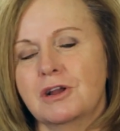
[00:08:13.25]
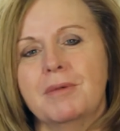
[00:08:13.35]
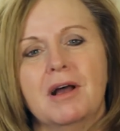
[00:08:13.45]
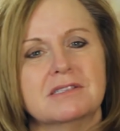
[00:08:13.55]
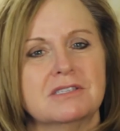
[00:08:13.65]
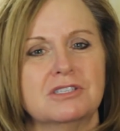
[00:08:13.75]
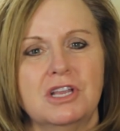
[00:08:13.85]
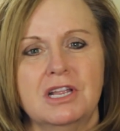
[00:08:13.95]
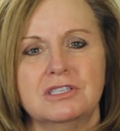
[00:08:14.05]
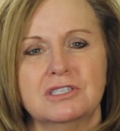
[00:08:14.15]
our boss is
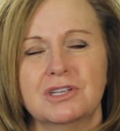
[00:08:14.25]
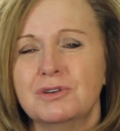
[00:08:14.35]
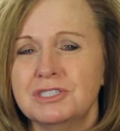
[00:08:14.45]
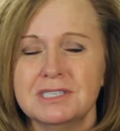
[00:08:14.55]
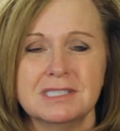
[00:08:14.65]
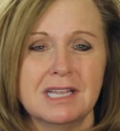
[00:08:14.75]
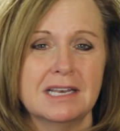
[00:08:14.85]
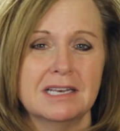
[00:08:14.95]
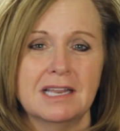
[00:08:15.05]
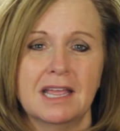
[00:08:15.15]
changing, or just
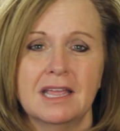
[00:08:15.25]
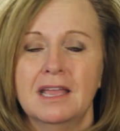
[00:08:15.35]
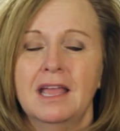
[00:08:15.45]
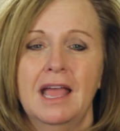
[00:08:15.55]
day-to-day